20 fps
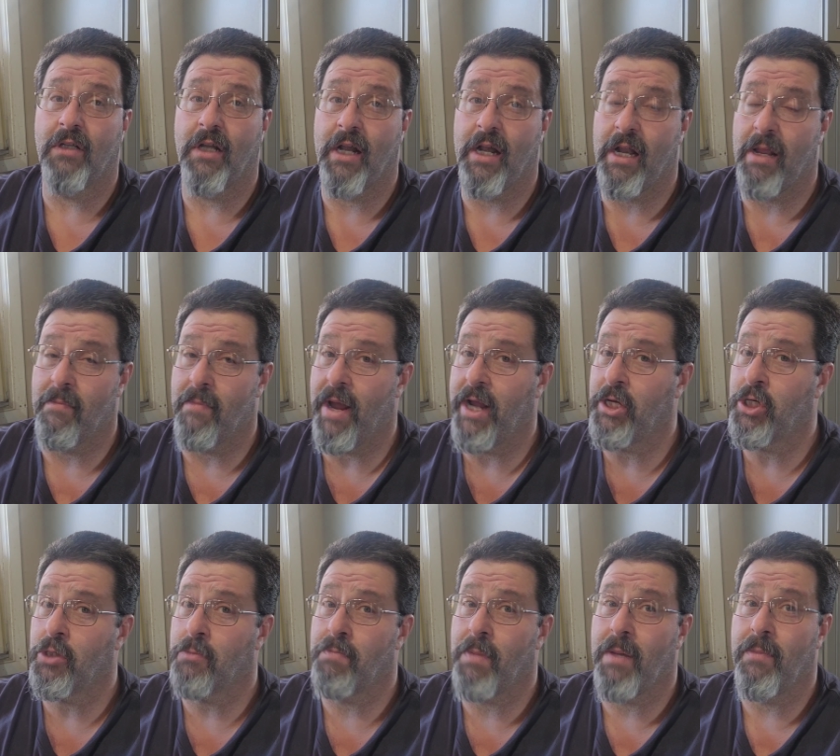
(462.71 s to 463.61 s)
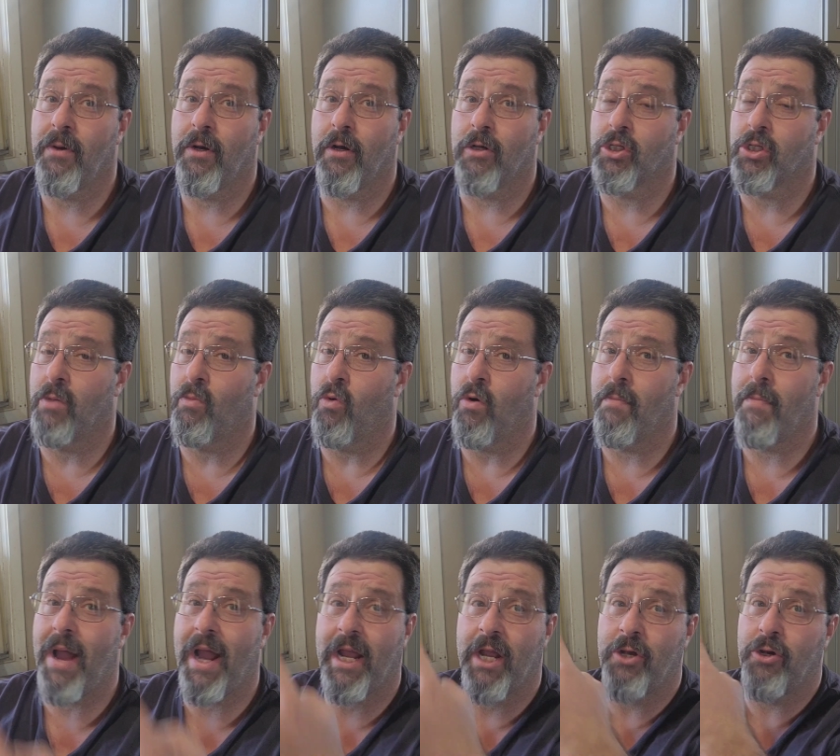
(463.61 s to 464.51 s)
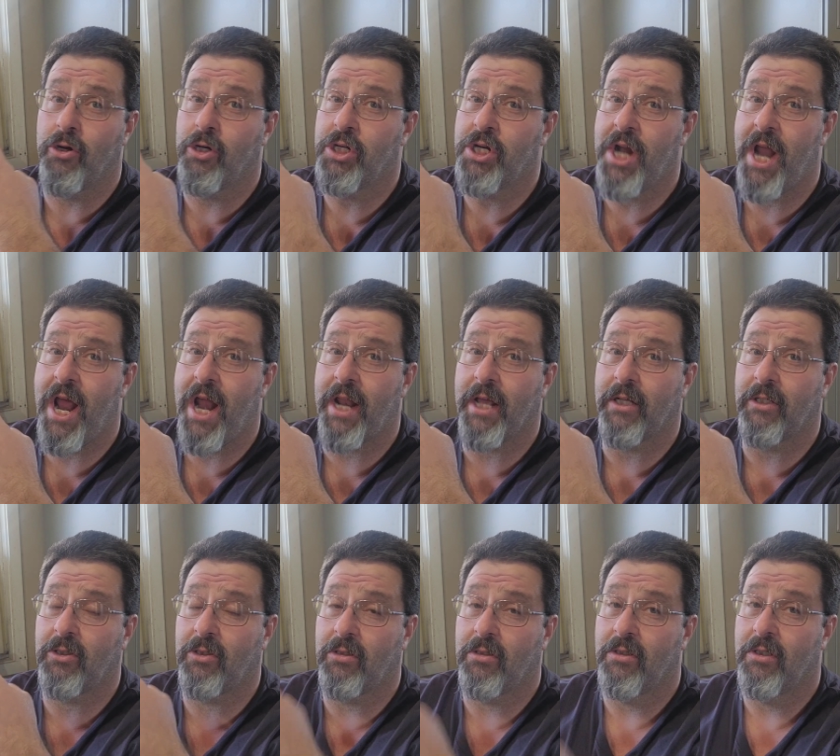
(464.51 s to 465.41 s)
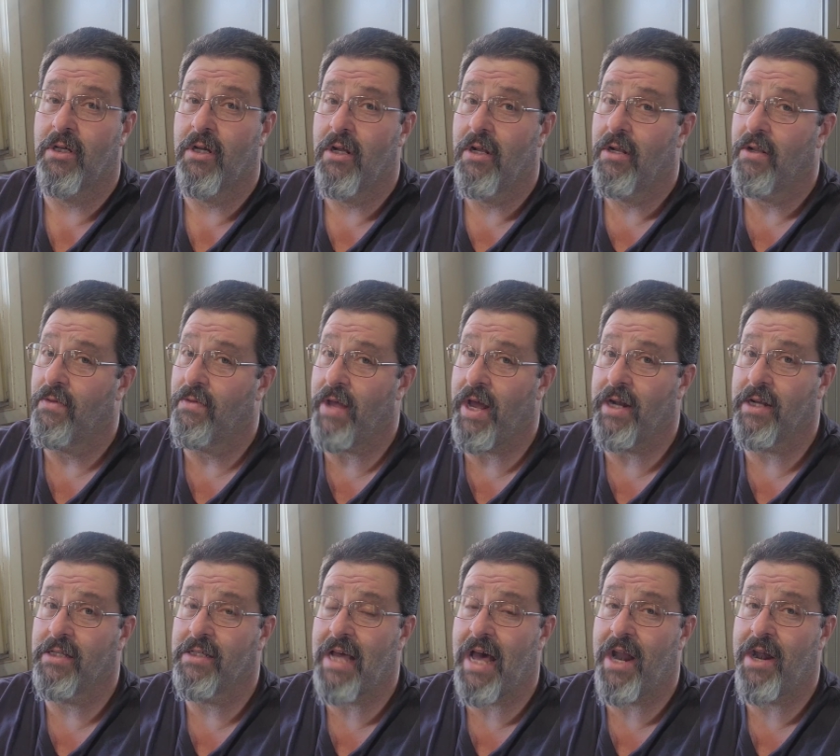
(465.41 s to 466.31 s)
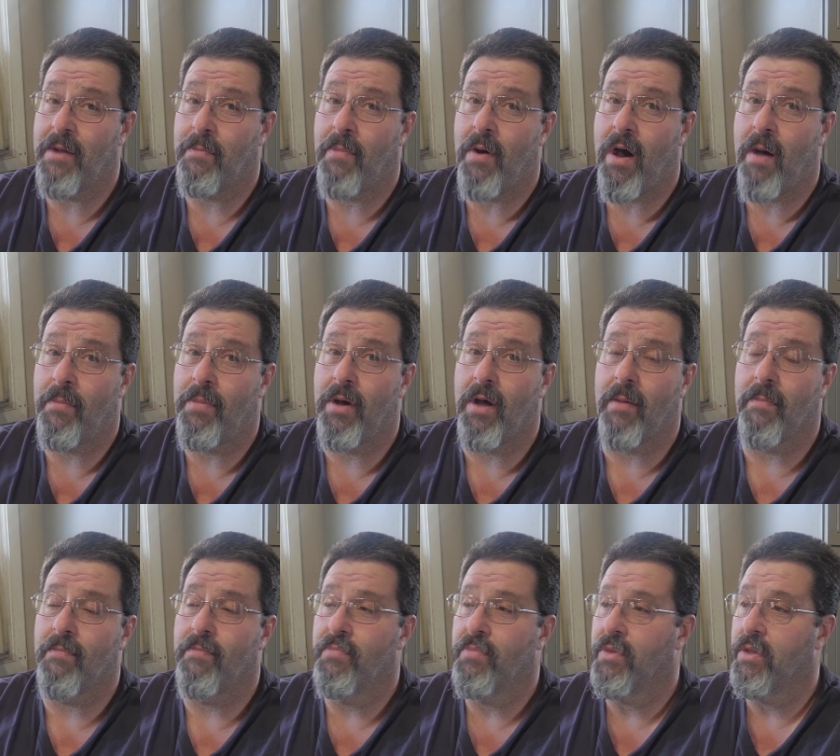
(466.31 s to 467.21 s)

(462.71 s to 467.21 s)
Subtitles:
and it may just be because somewhere back in your genetics that decided to pop up.